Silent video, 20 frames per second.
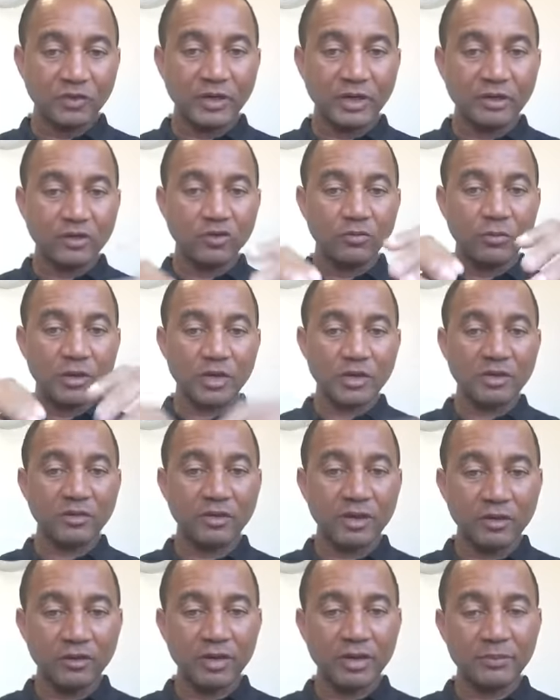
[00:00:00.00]
right? You make
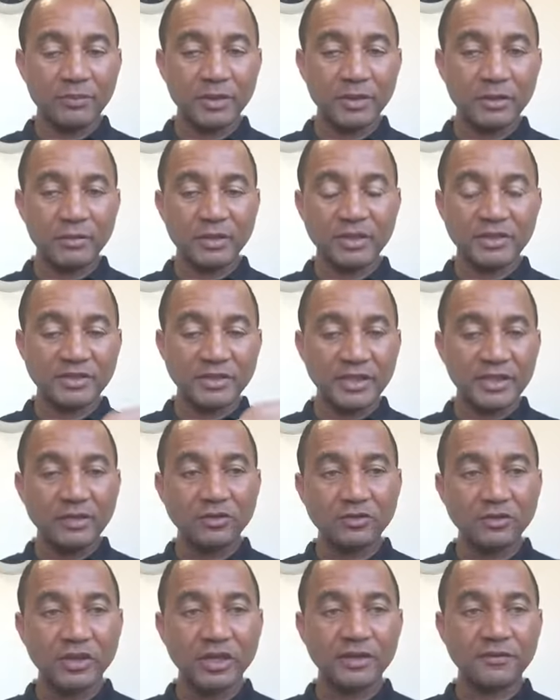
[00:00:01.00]
regular payments
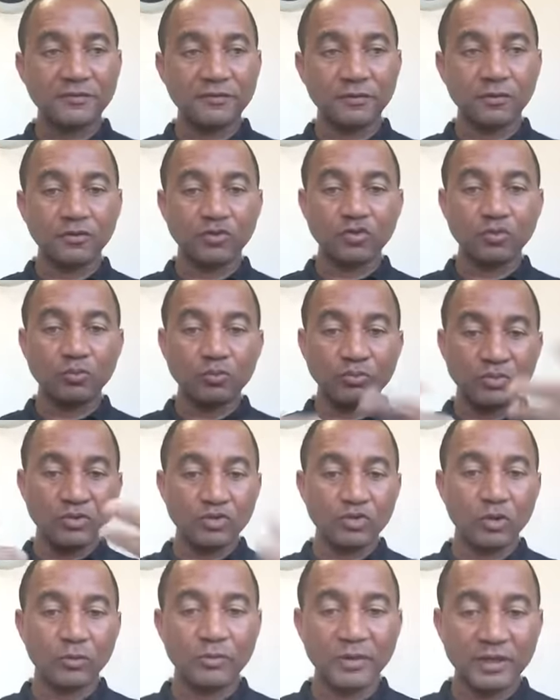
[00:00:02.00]
into that fund to
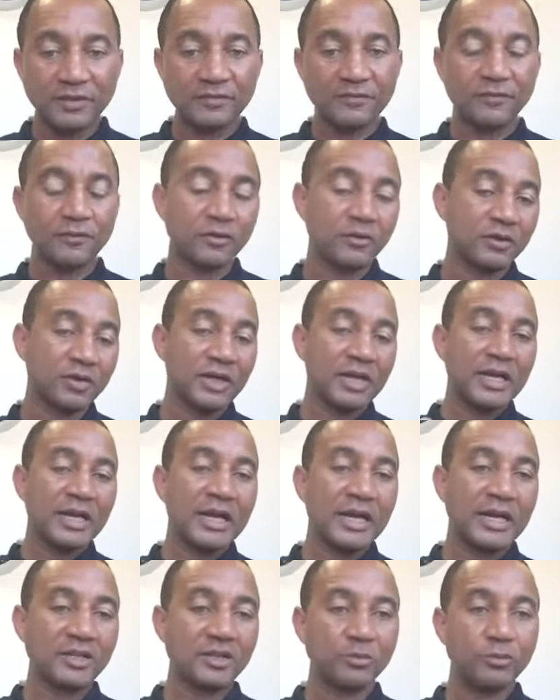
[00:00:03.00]
build up that fund
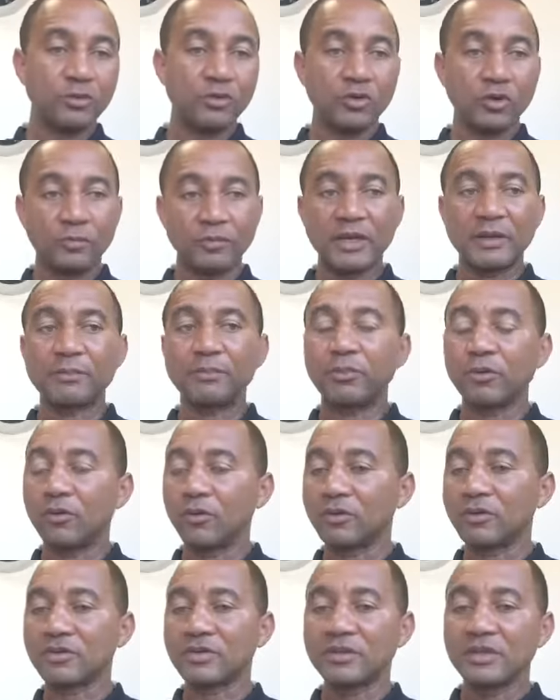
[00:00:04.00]
and to build up that
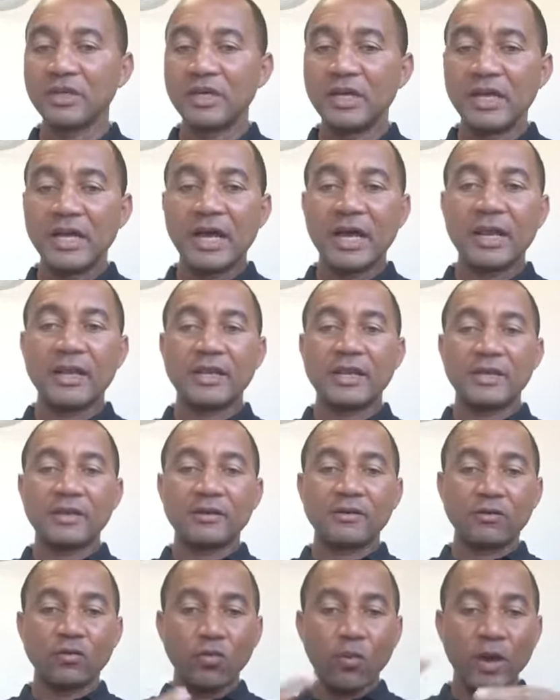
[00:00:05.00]
pot. And
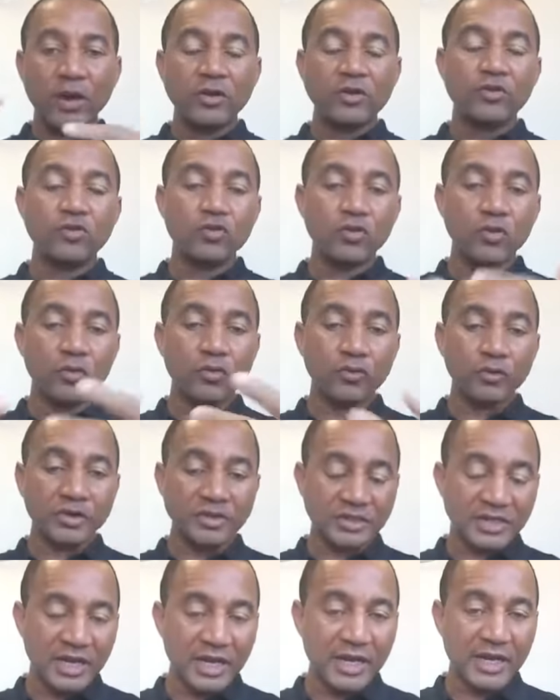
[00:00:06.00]
then when you
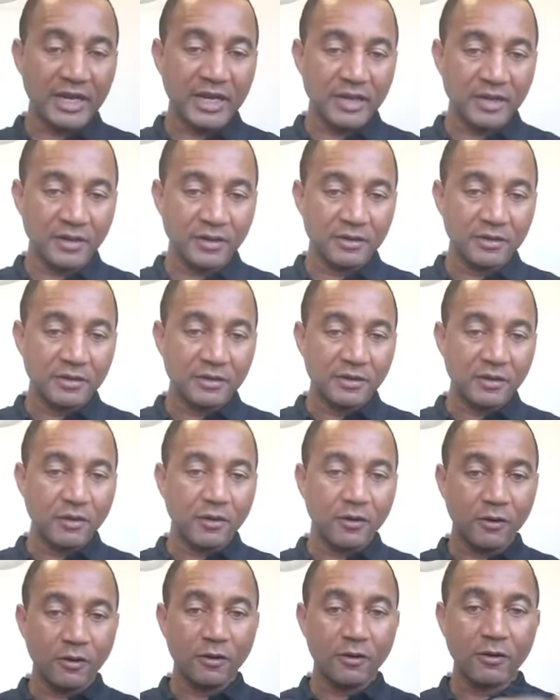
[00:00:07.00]
retire,
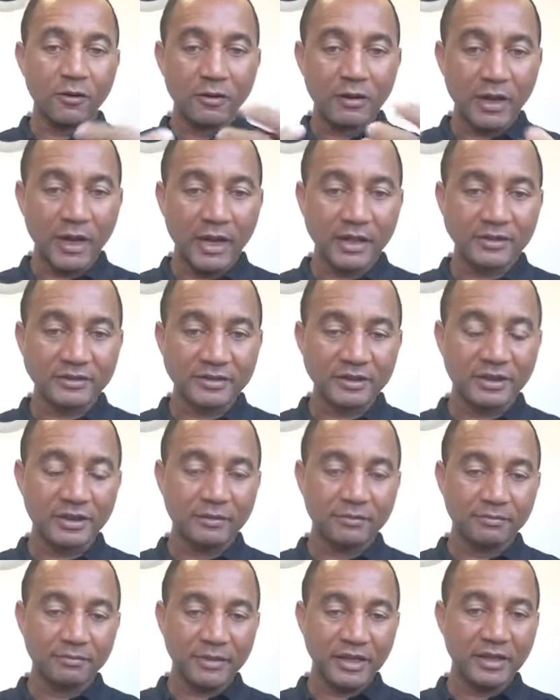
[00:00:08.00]
or at
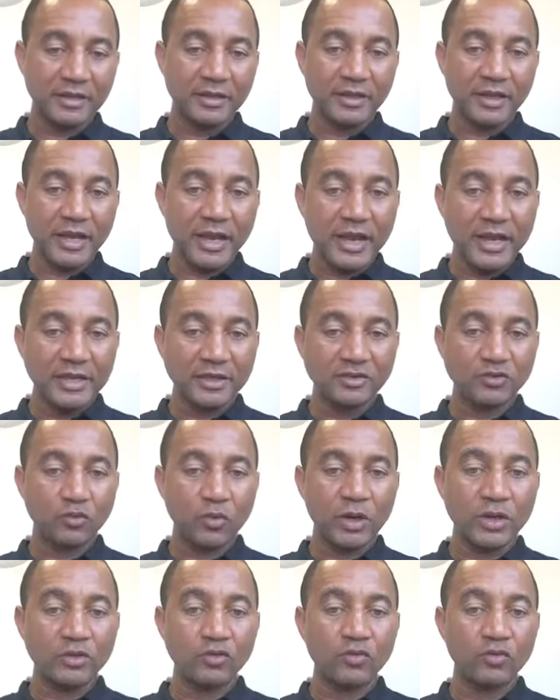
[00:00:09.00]
the age
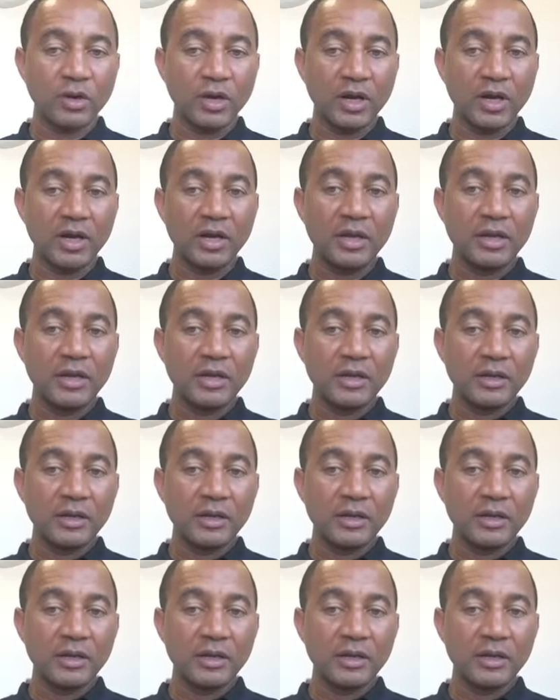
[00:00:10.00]
when you are